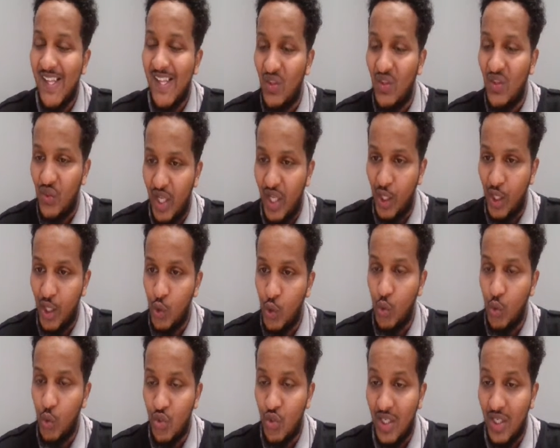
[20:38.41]
then
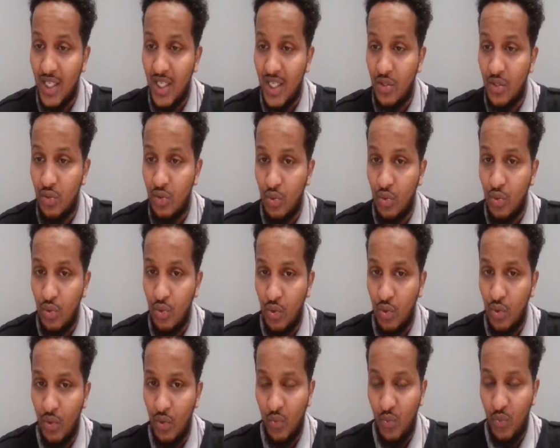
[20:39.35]
you try
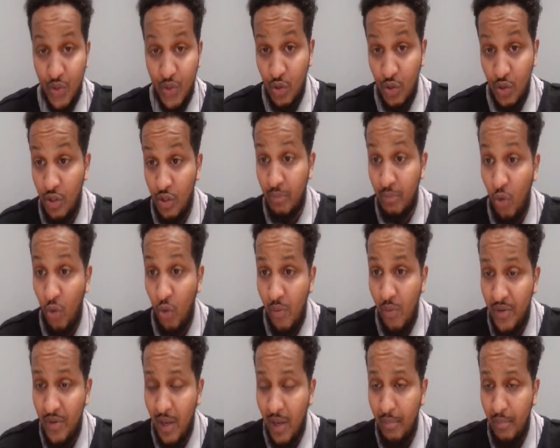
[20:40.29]
to once you do the
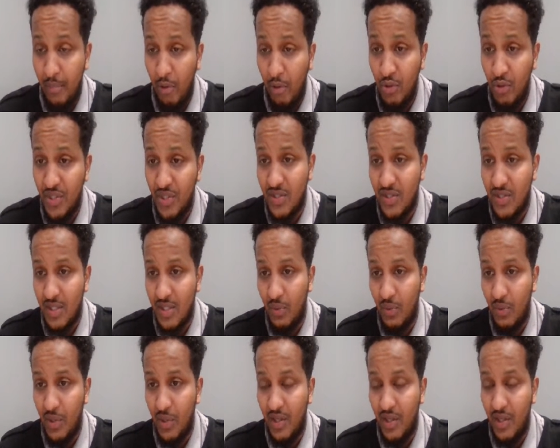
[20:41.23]
warming up process,
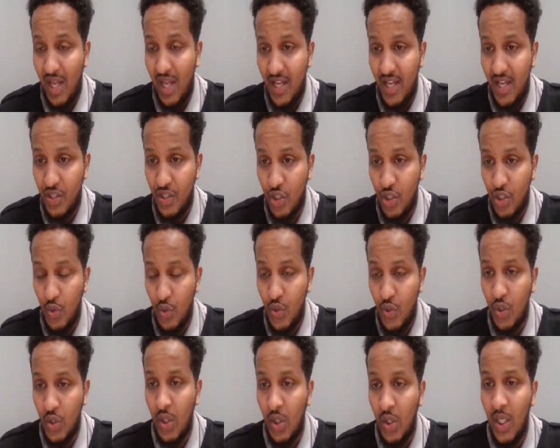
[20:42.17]
the one that I just
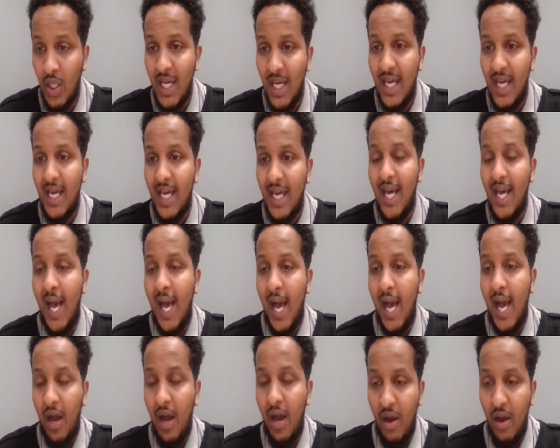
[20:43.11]
showed you,
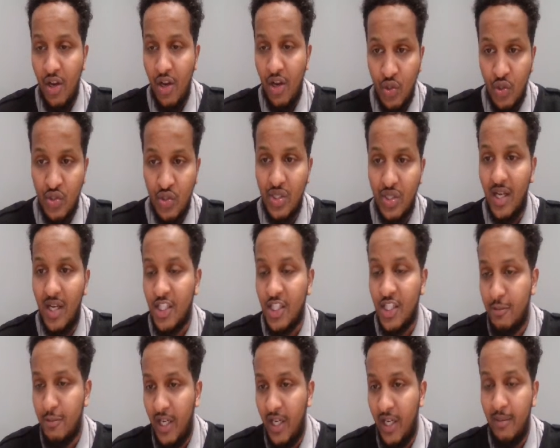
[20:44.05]
and you start
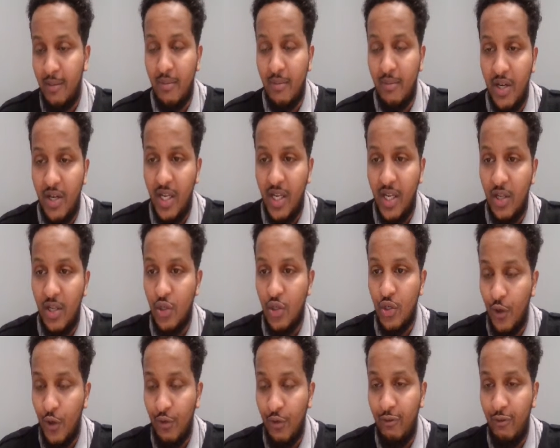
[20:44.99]
spending money and
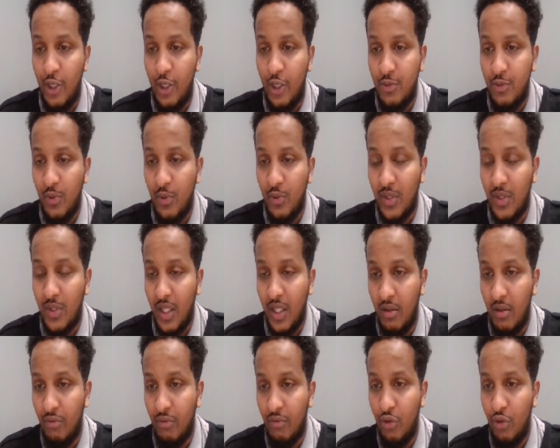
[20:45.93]
showing Facebook that
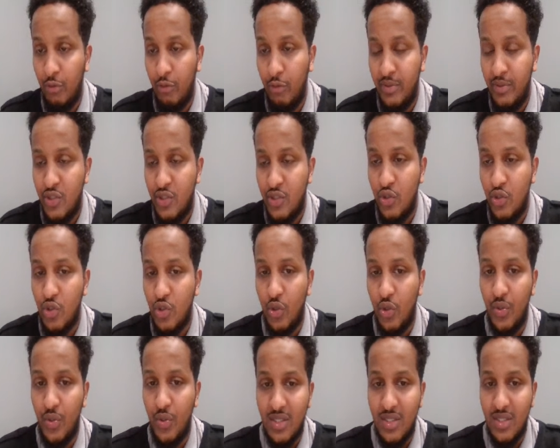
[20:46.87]
you're a real business
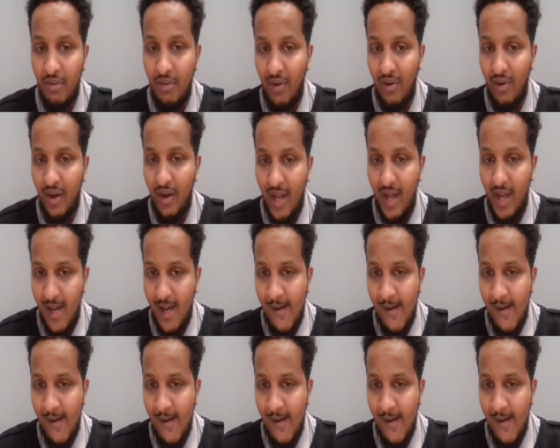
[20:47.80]
owner and stuff like that,